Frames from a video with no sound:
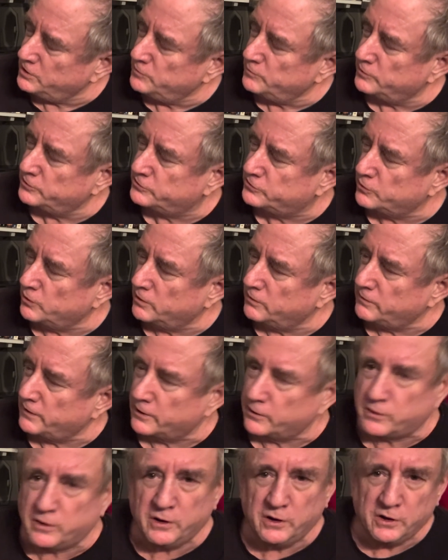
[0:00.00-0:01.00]
but sort of
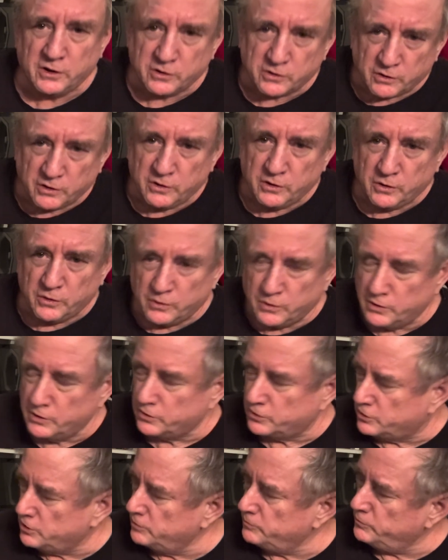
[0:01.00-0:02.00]
like
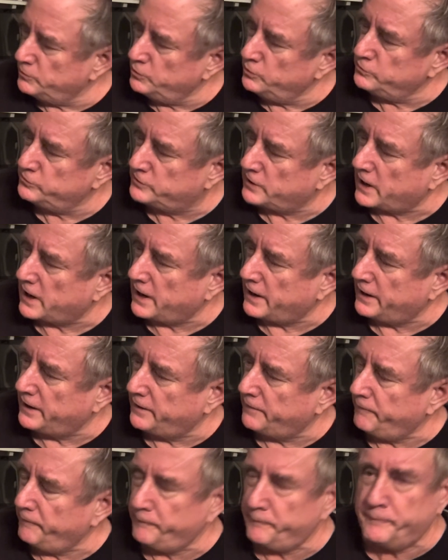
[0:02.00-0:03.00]
good mood
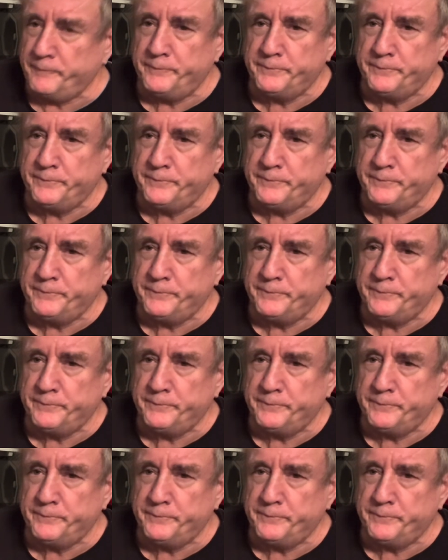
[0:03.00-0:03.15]
diet.